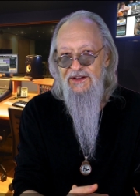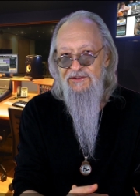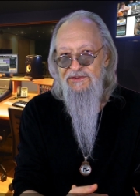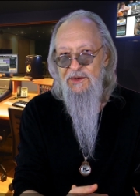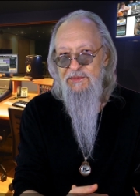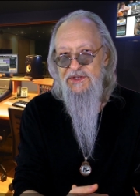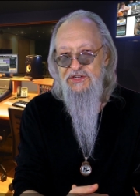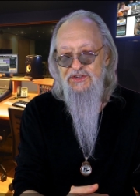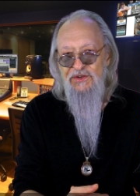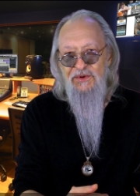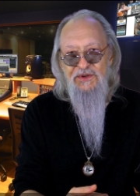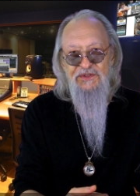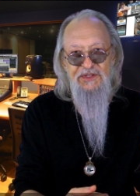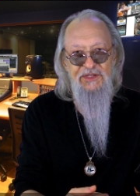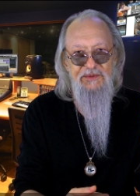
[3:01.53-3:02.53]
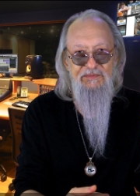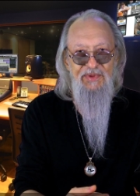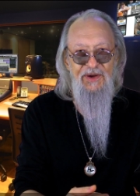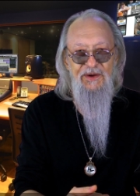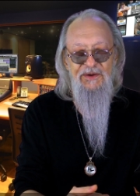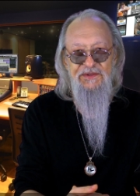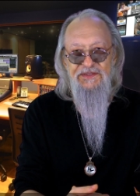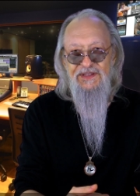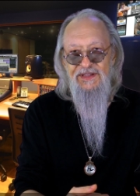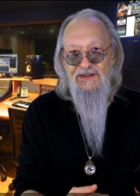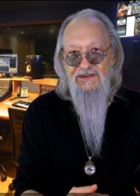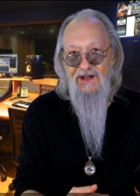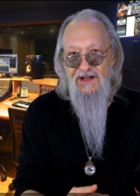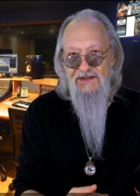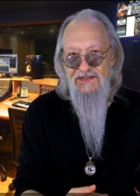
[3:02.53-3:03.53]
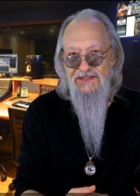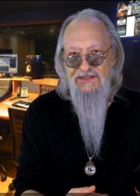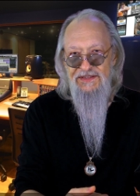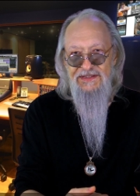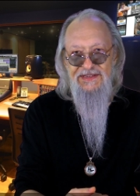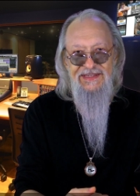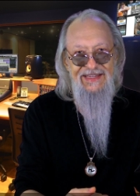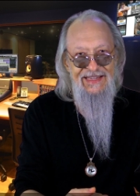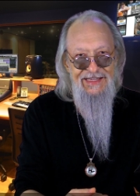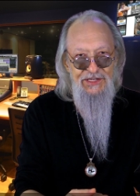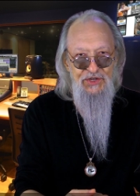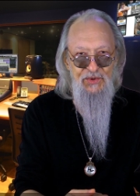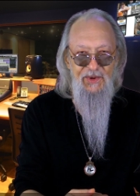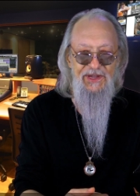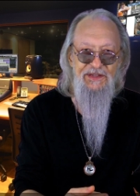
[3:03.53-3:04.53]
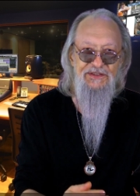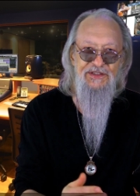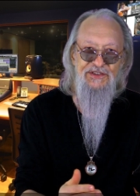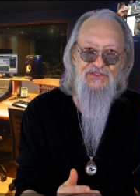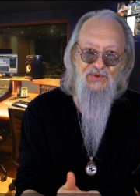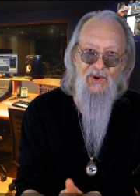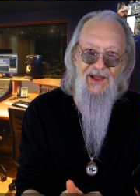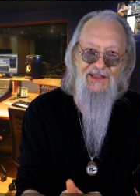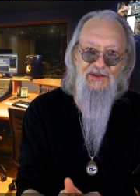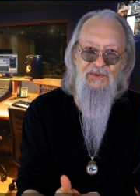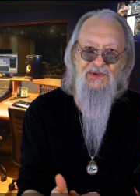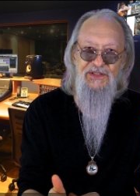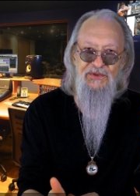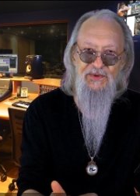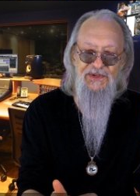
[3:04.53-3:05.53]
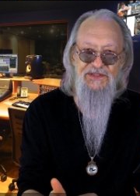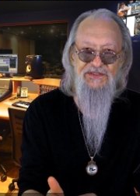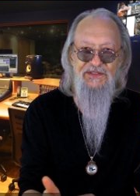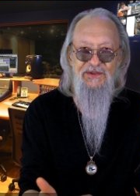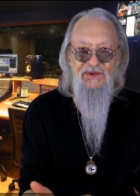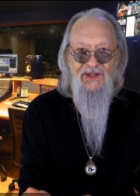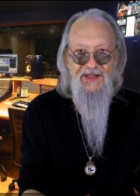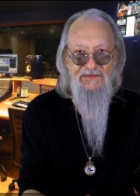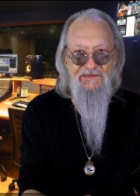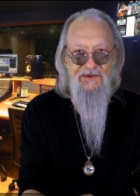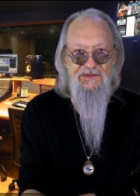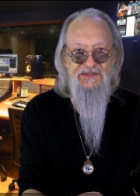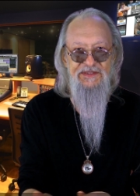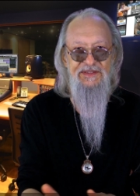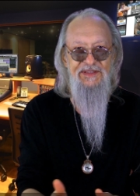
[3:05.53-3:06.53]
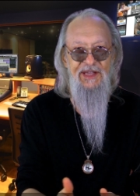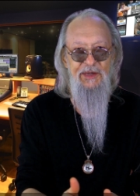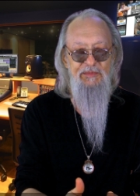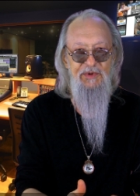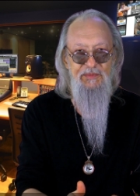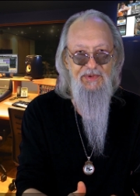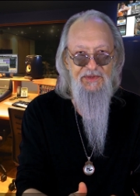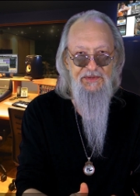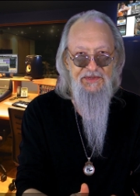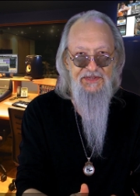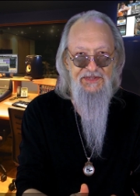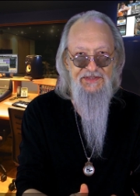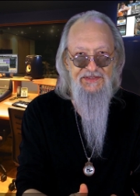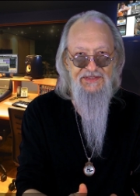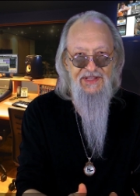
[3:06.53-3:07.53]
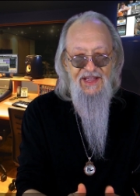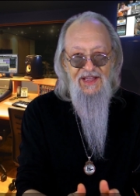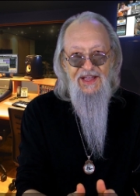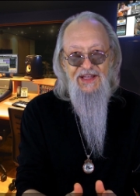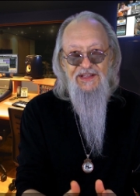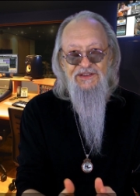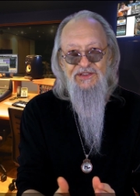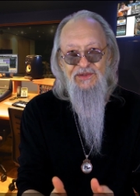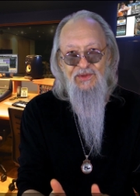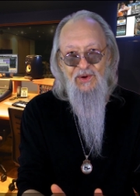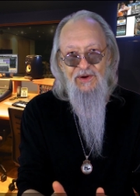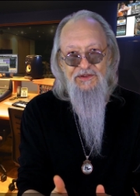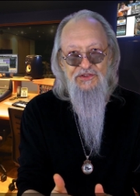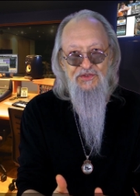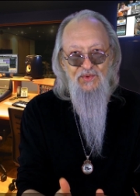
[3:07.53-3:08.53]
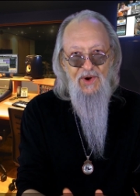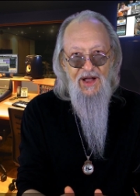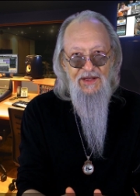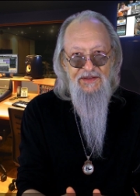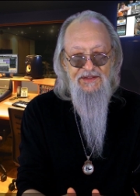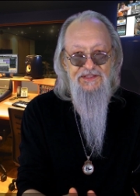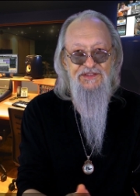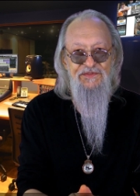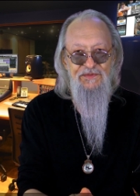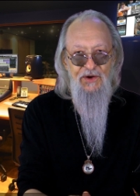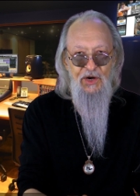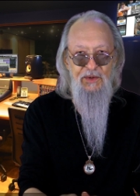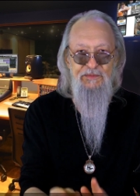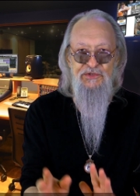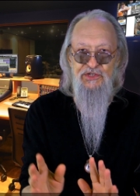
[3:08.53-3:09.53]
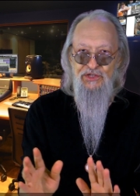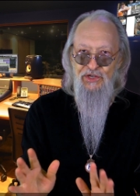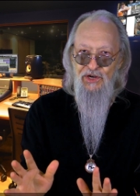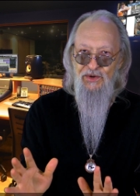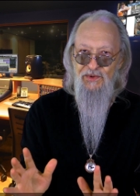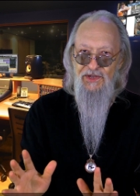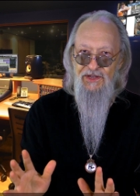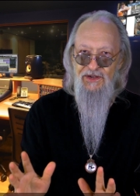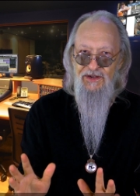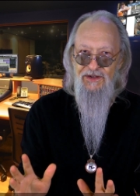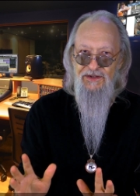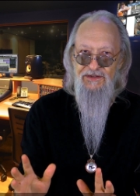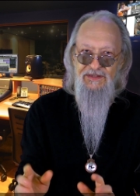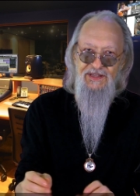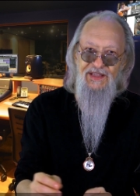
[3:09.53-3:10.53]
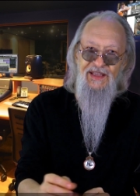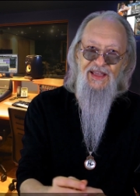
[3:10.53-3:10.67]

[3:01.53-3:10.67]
From the Jerusalem Post, Iran is continuing to try to increase their efforts and capabilities to launch rockets from Syria